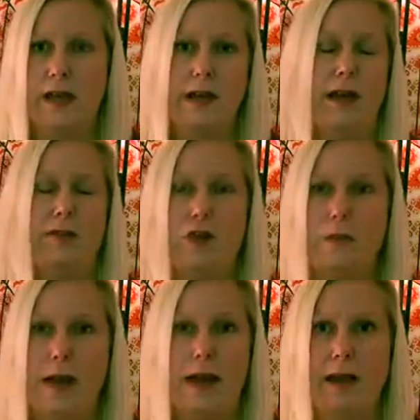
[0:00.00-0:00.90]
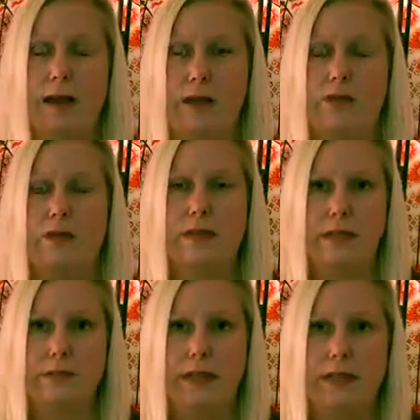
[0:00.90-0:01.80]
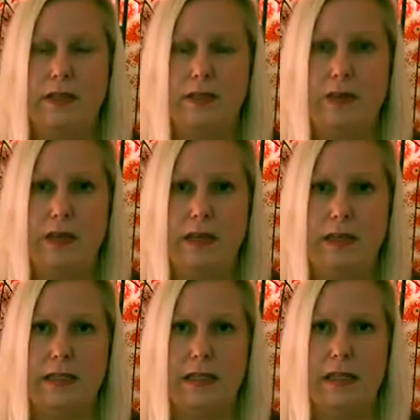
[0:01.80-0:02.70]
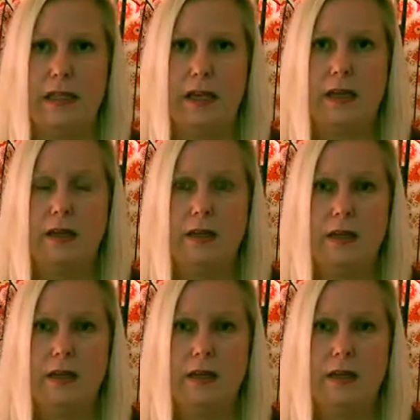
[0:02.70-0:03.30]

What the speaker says: and I have to go back in another 6 months. I don't think it's anything